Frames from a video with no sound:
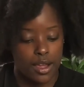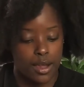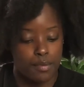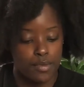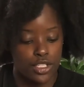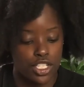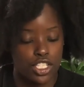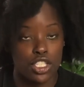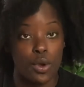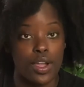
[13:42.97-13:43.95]
But just
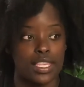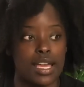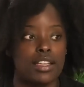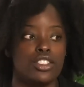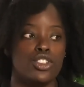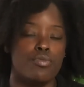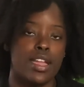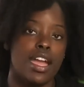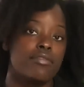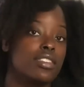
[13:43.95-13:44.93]
knowing that, because you may
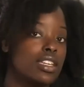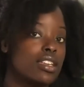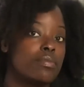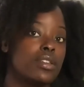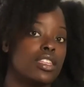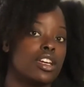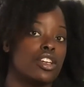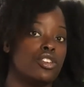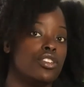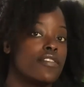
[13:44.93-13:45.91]
have to get up in there. You
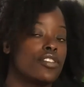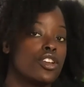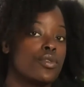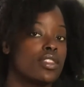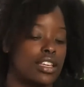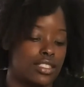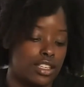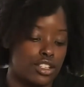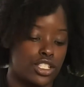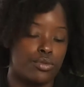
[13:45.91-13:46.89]
never know where that
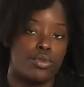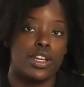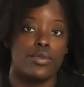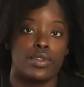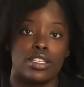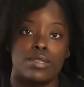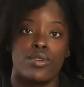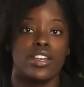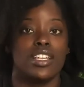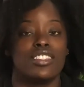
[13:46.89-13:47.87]
suction point, release point
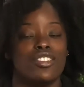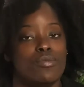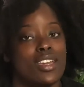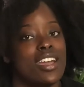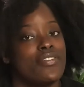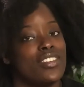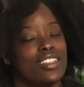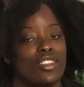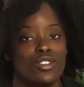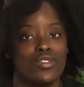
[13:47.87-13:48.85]
is, and you may have to get
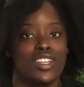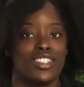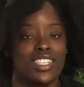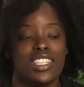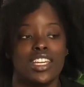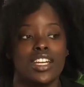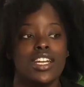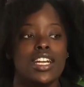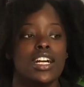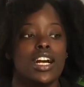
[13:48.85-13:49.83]
those fingers in there.
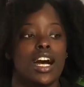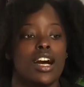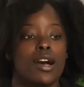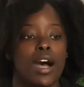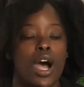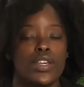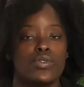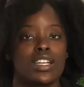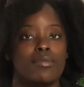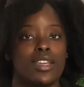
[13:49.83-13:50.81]
I always
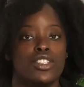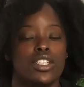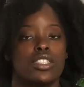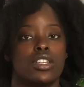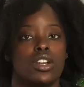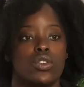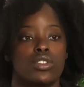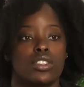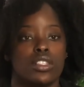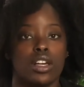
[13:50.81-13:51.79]
recommend just to go
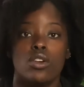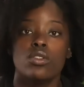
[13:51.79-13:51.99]
slow.